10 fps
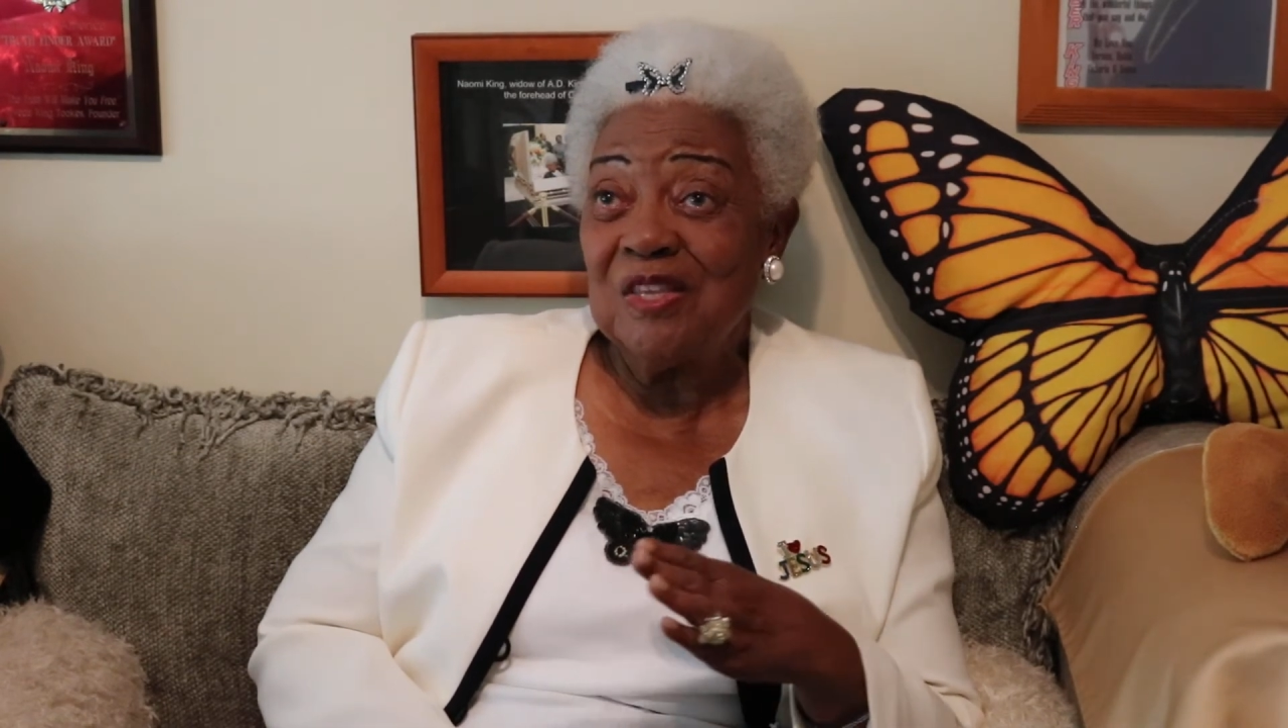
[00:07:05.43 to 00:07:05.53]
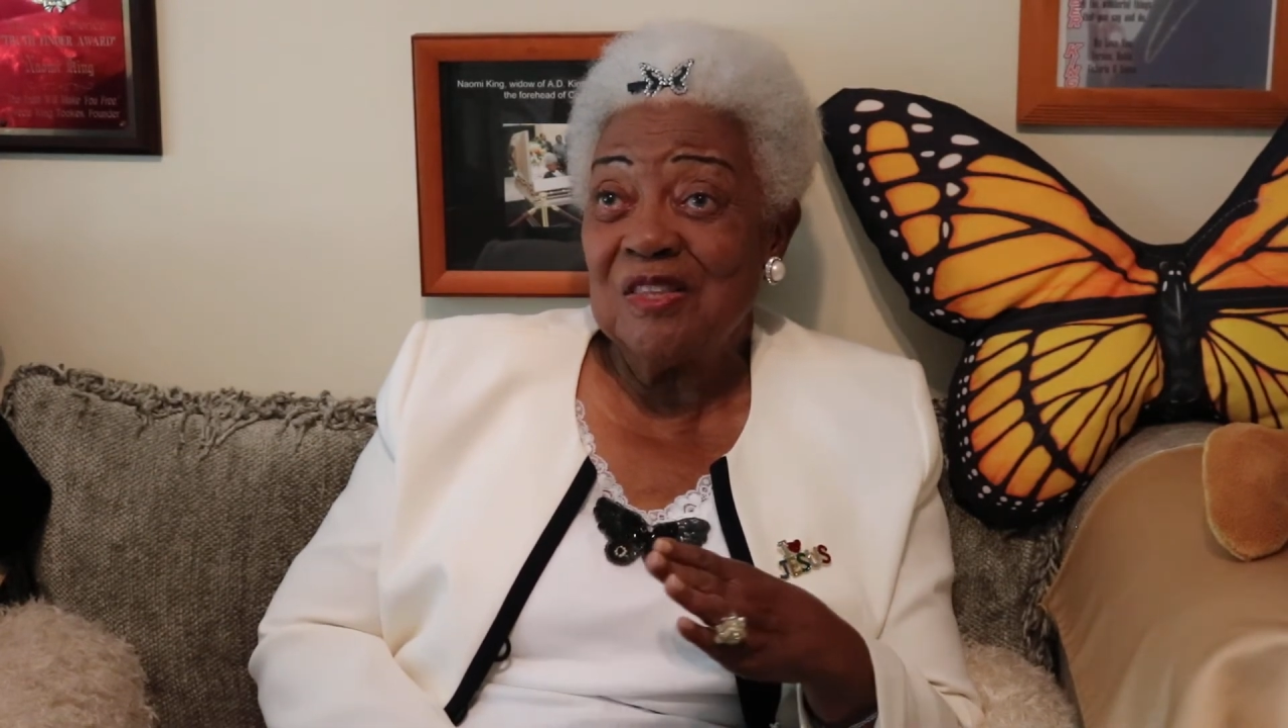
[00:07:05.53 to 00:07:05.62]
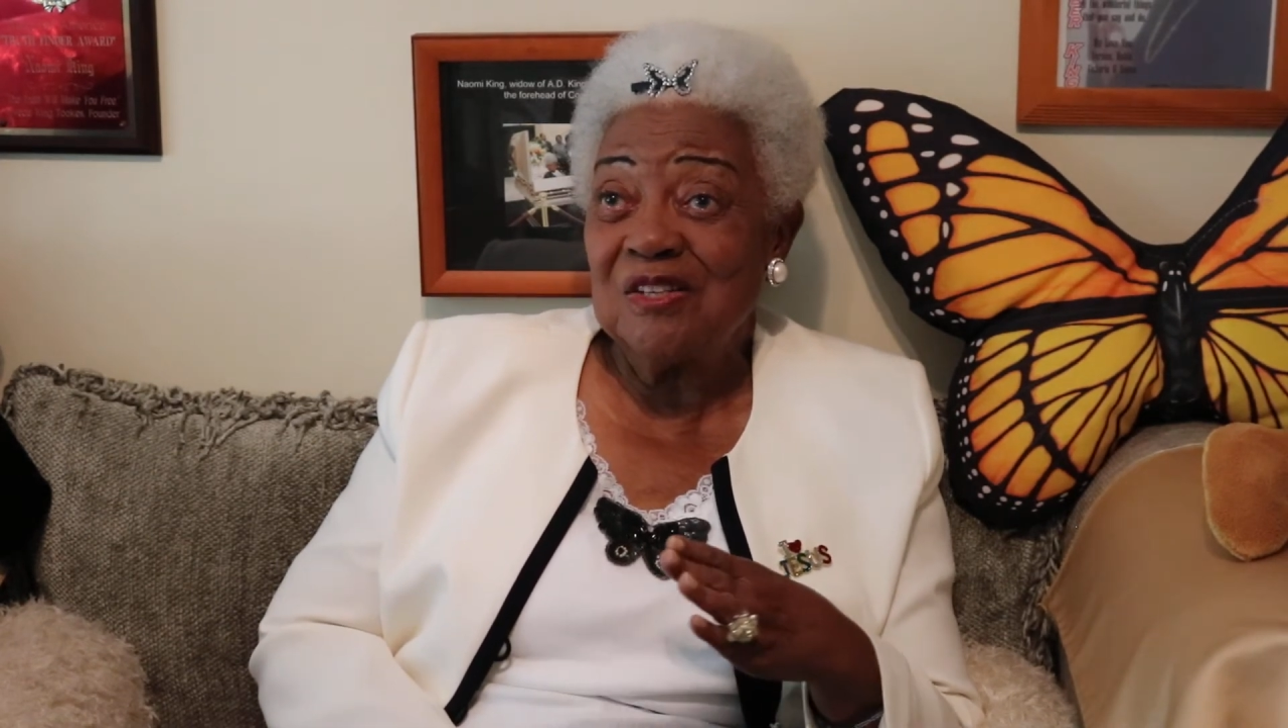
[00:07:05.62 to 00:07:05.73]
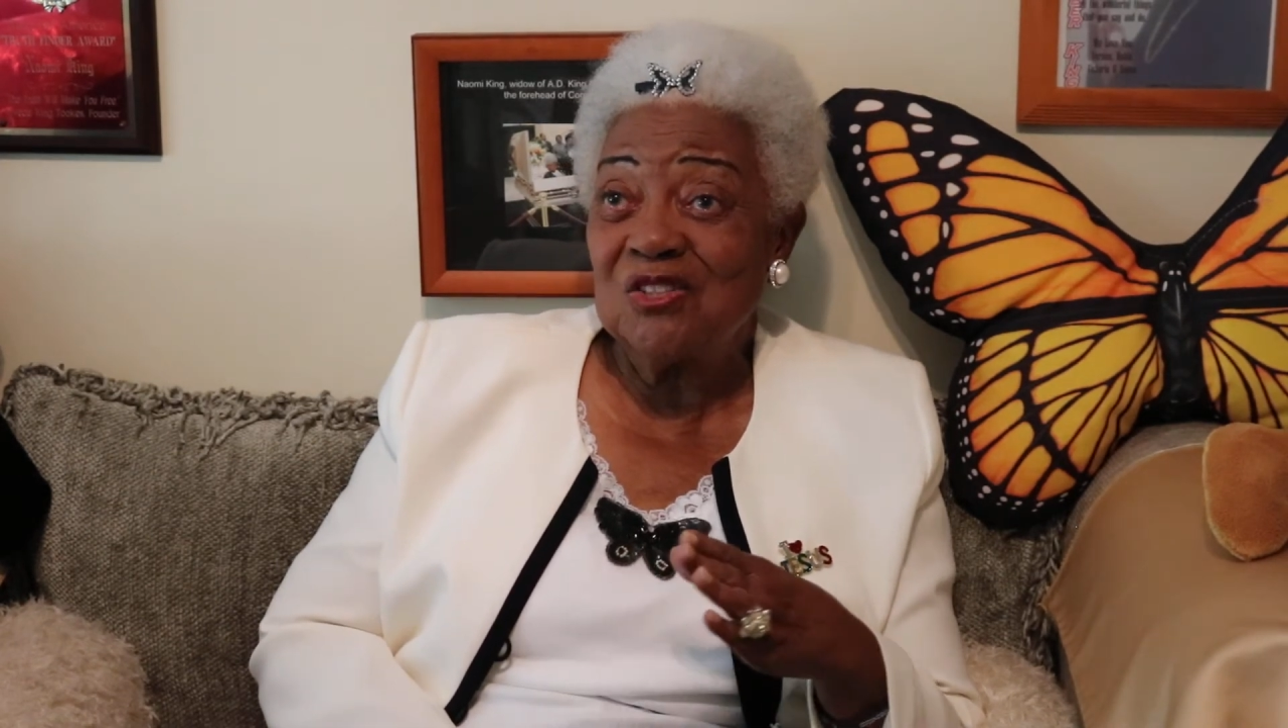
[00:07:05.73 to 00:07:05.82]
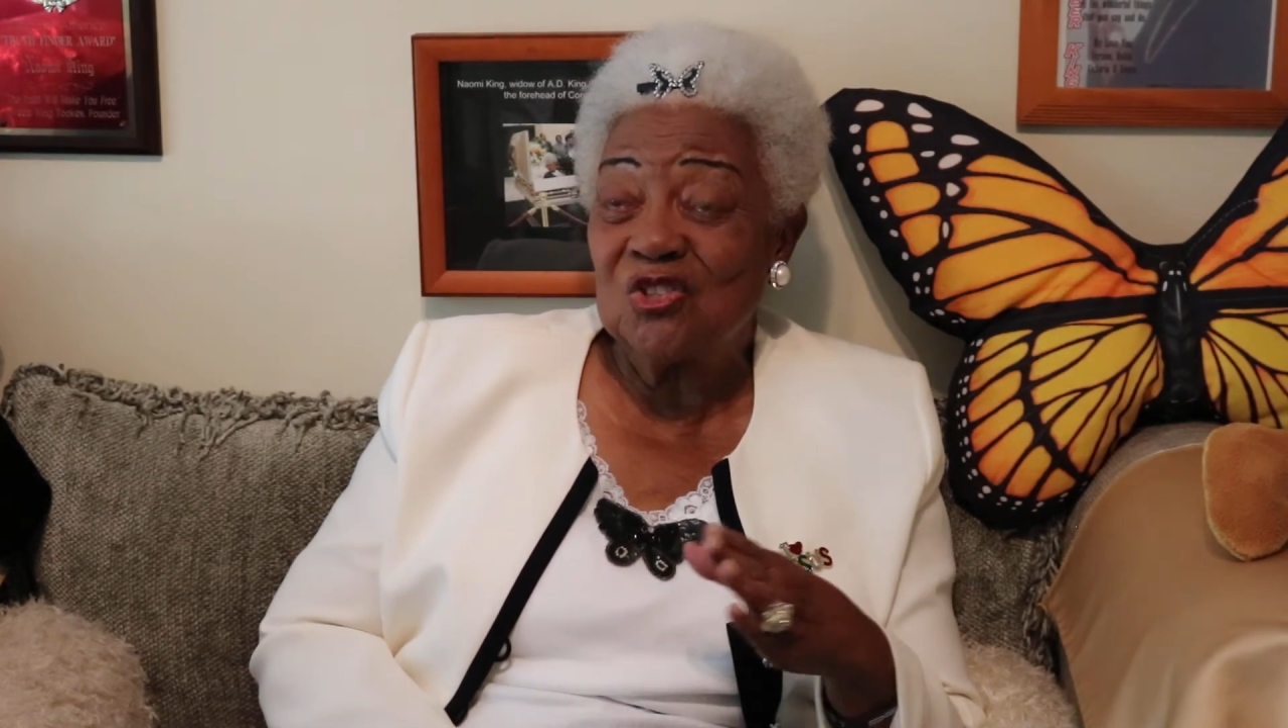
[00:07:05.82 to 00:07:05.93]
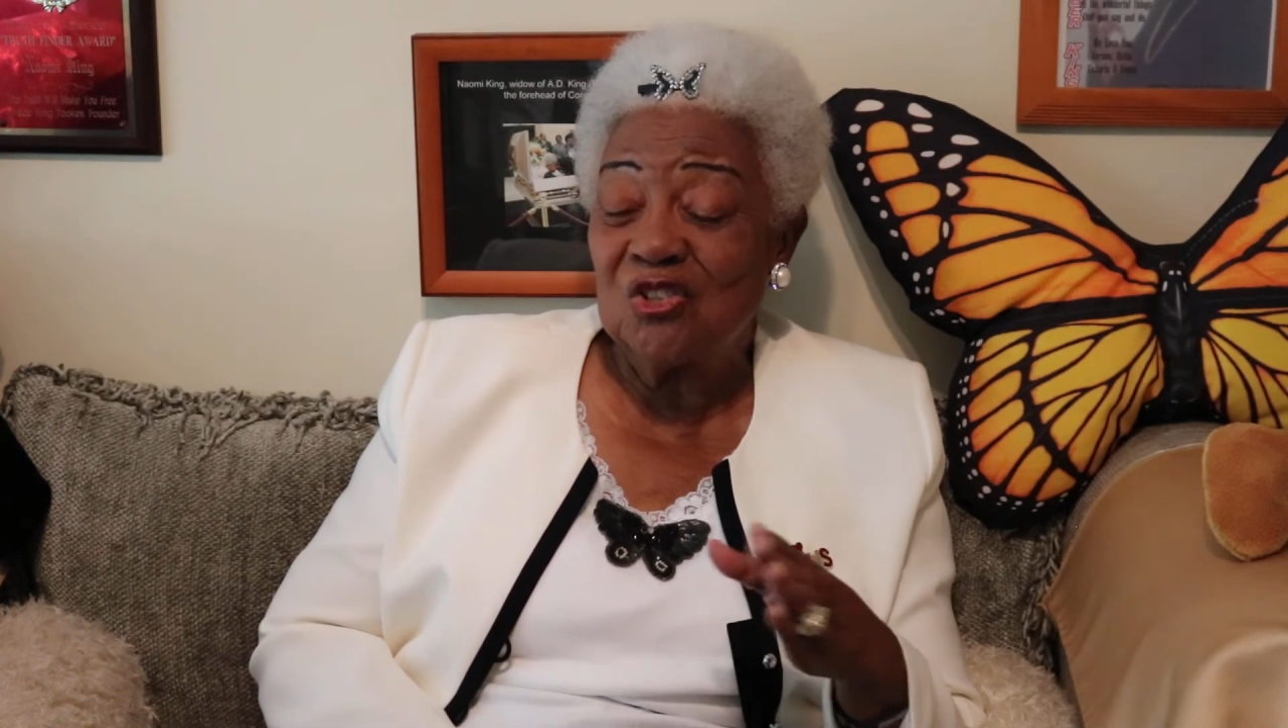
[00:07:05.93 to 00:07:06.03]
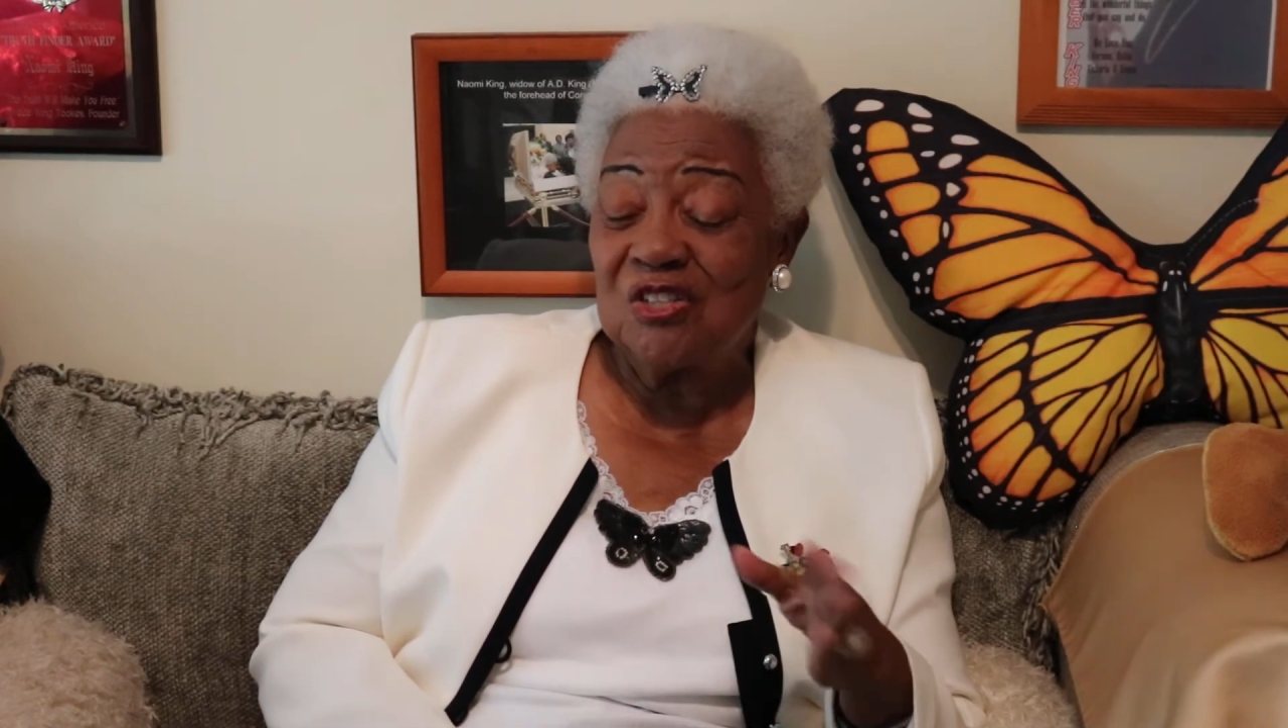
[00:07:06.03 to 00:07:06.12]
the